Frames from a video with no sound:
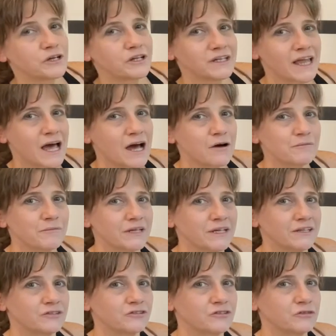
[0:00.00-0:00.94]
allow
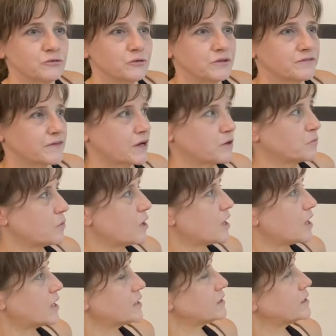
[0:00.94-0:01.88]
me to, if I
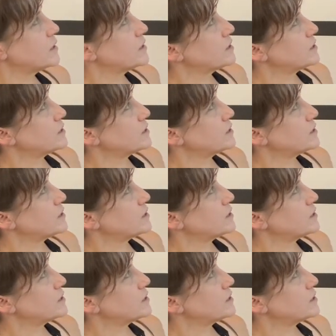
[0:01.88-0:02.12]
want,